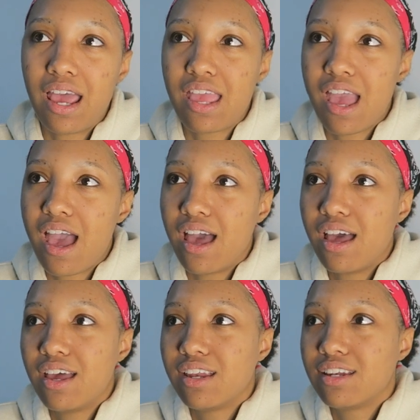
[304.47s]
I
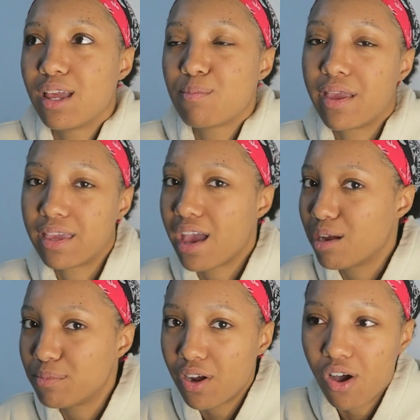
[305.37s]
had like my
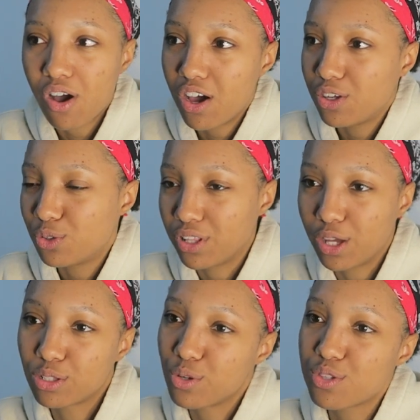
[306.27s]
camera on or
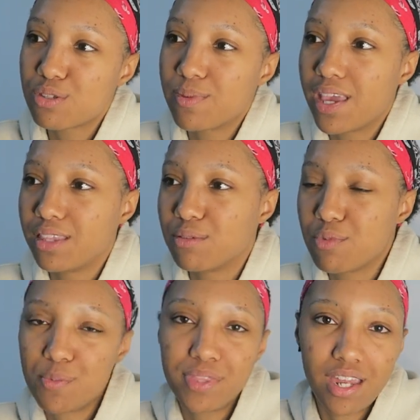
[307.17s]
like close to me at the
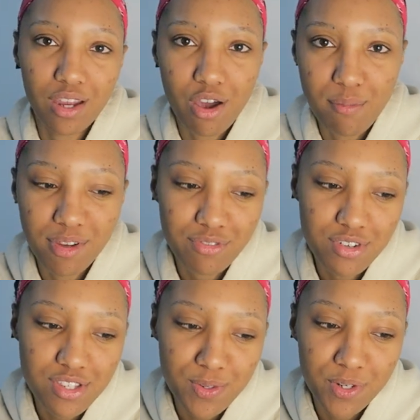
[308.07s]
moment that I got my
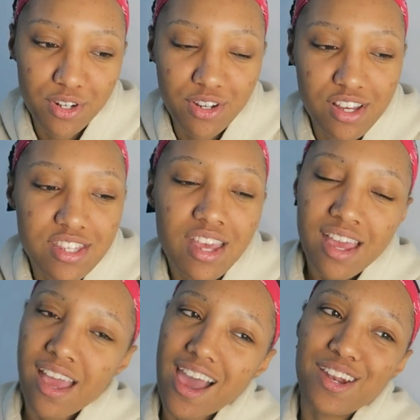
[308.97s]
first order, because
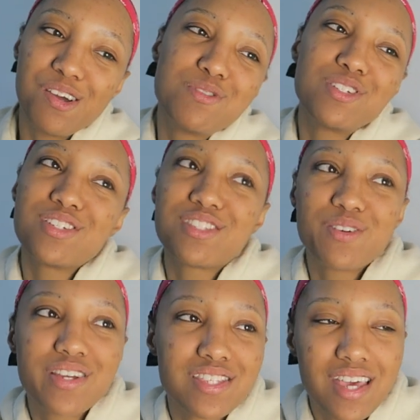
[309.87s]
I don't know, it was just
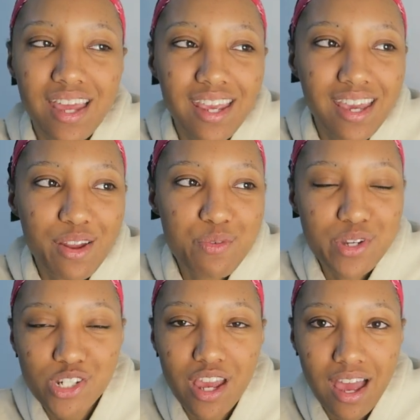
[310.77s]
so exciting and I
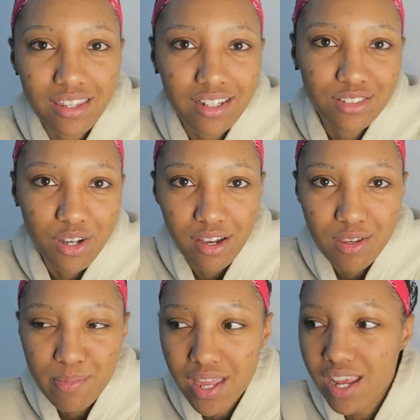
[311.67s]
wish I had that
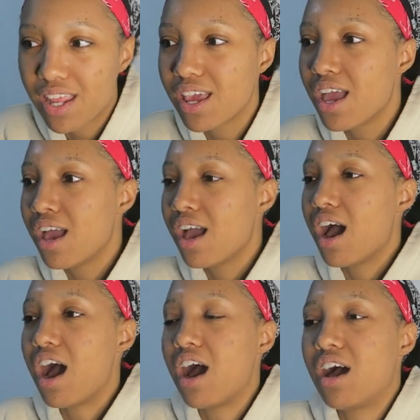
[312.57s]
documented.
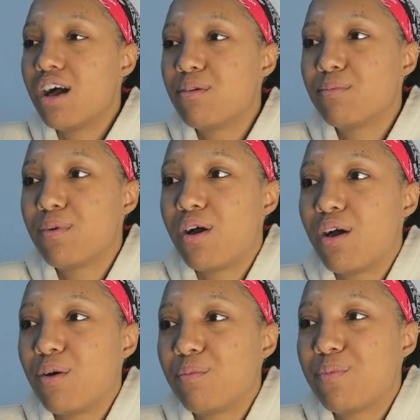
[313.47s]
Um,
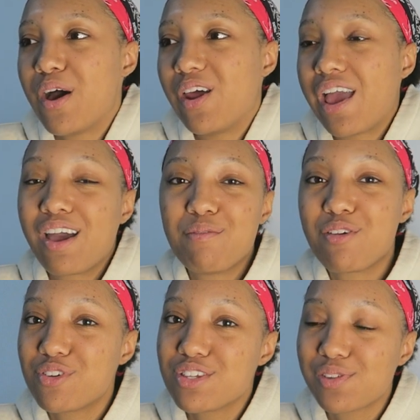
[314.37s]
but I got my
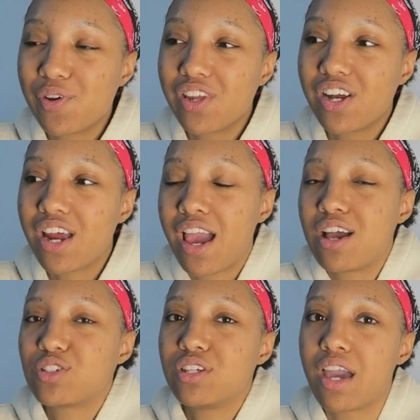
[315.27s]
first order. I
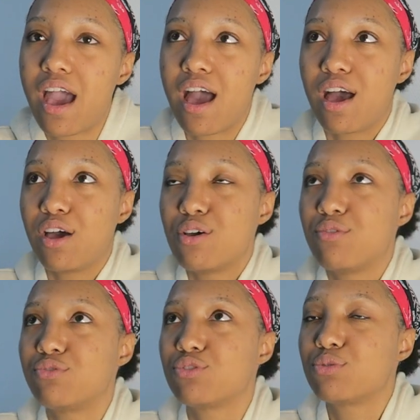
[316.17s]
actually
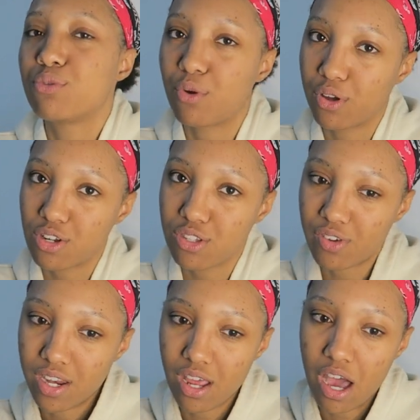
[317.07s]
have two orders
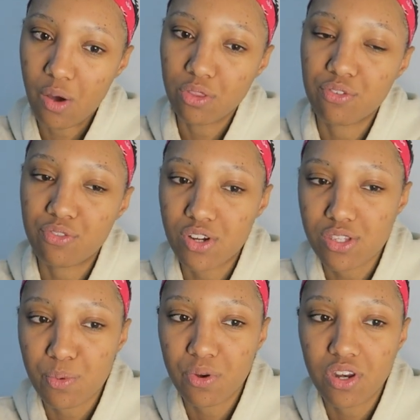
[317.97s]
right now. The
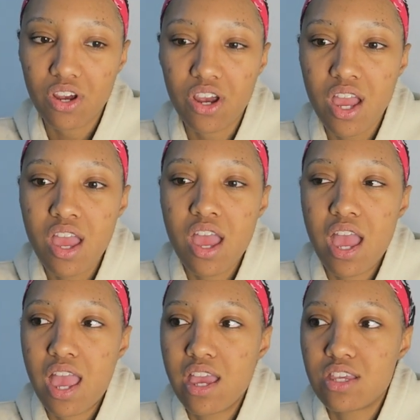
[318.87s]
first order
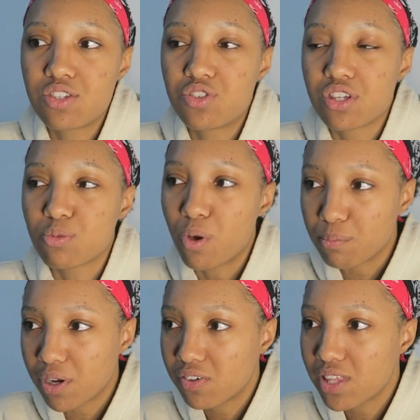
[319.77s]
is just one
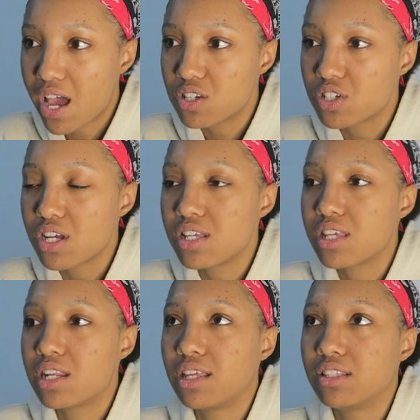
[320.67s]
pair of lashes,
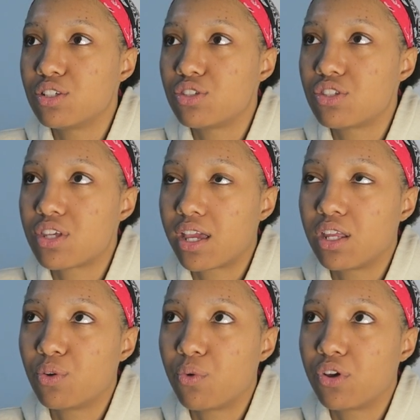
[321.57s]
and then the
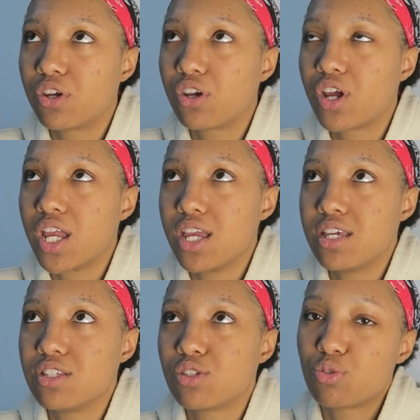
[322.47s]
second order
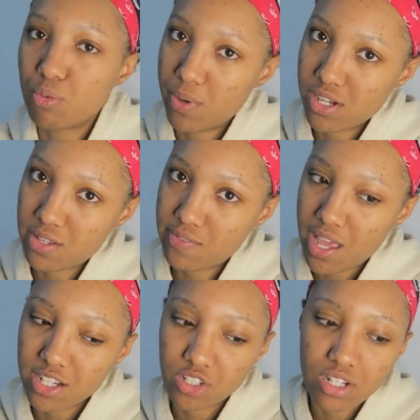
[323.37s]
is two pairs of
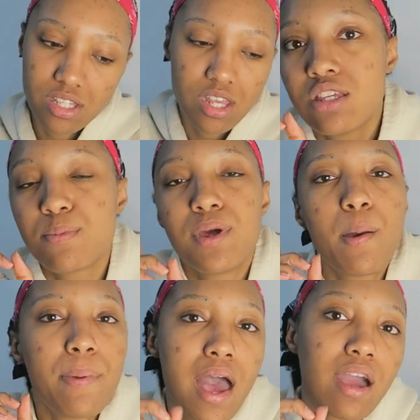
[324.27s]
lashes. So I'm
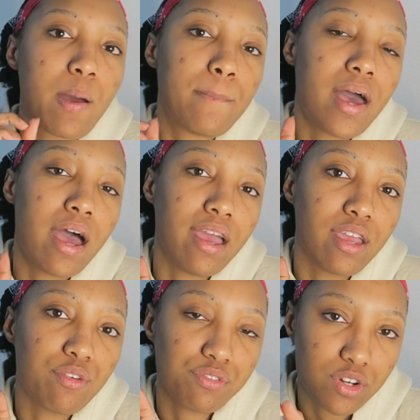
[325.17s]
gonna pack
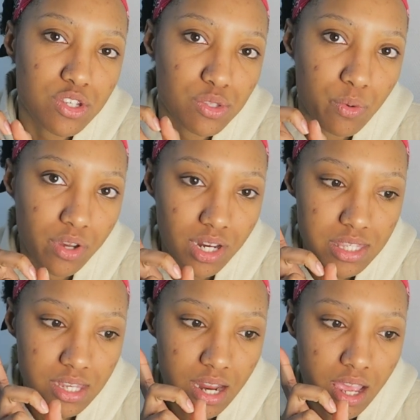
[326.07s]
my first order
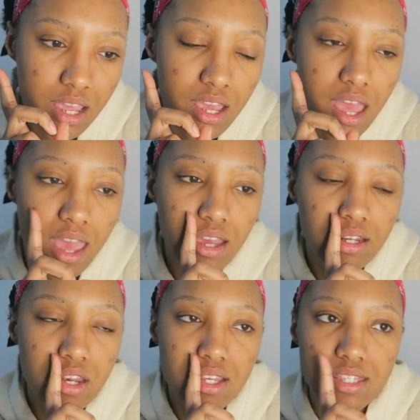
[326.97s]
today,
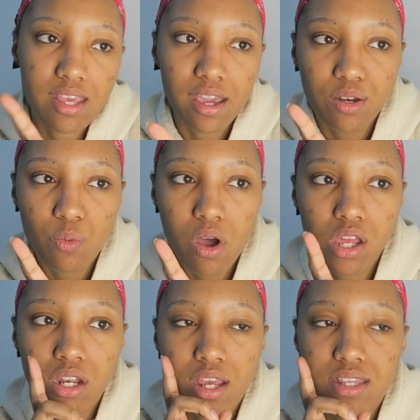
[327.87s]
and the second
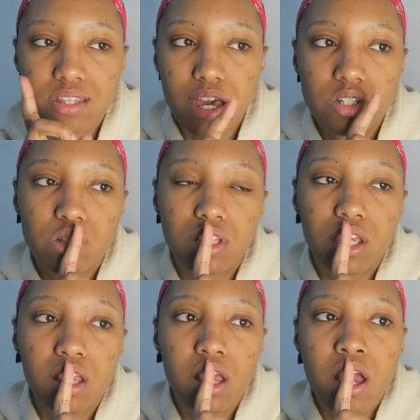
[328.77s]
one is
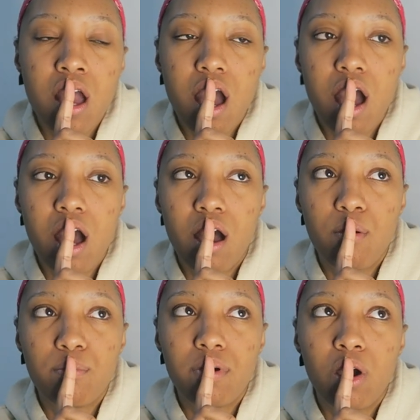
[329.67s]
actually
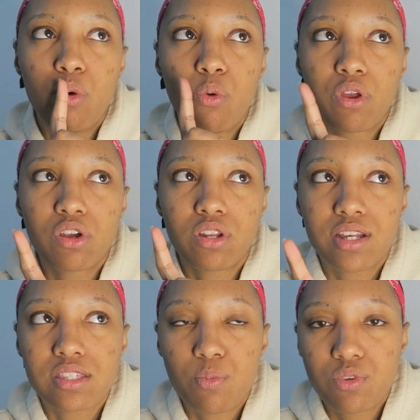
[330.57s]
um an order
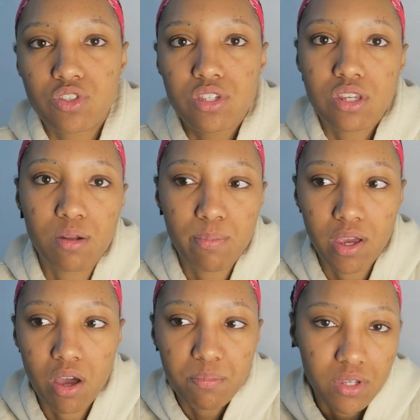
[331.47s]
that someone's just gonna
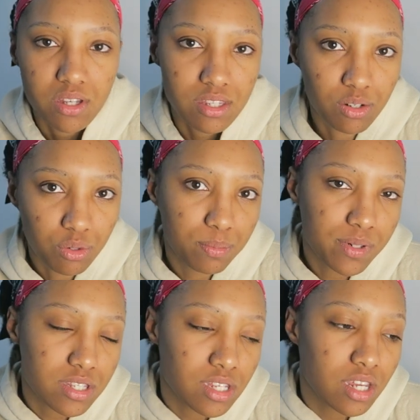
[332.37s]
pick up because I know the
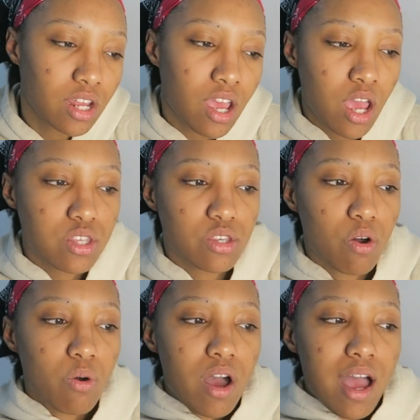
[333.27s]
person.
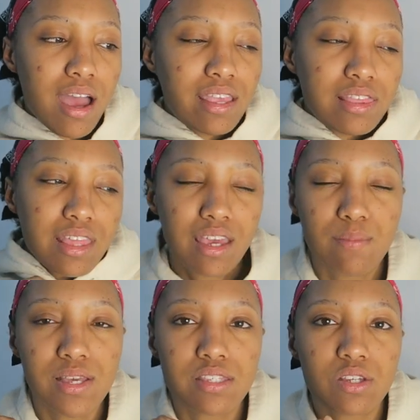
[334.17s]
So I think I
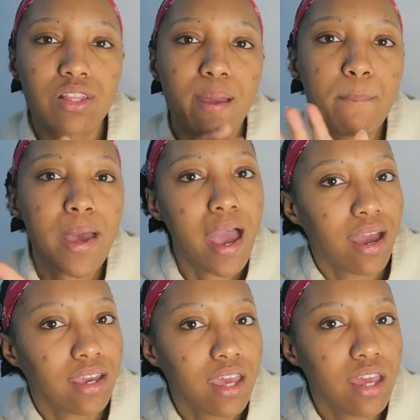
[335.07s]
might still like
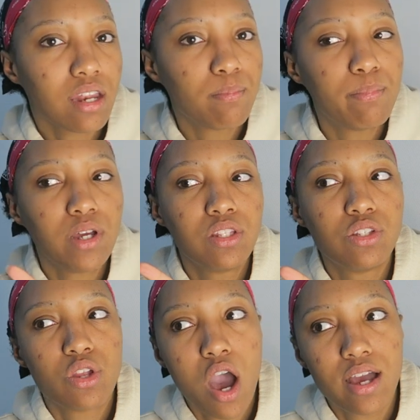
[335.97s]
pack it, but
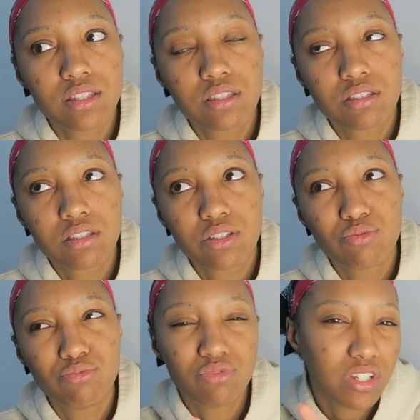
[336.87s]
not
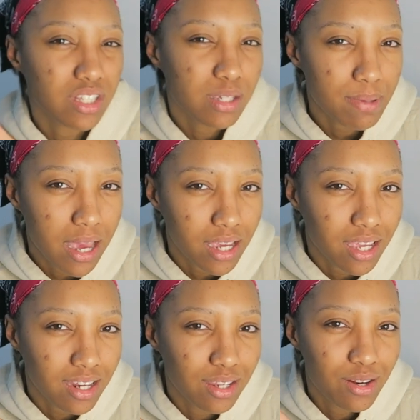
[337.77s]
really pack
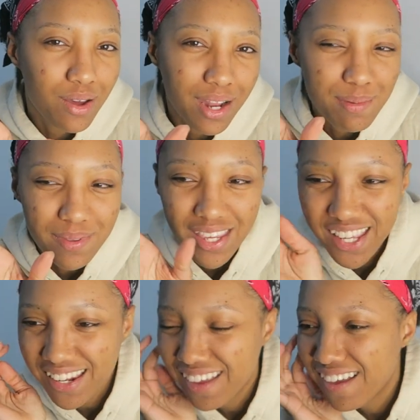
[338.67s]
it, you know what I mean?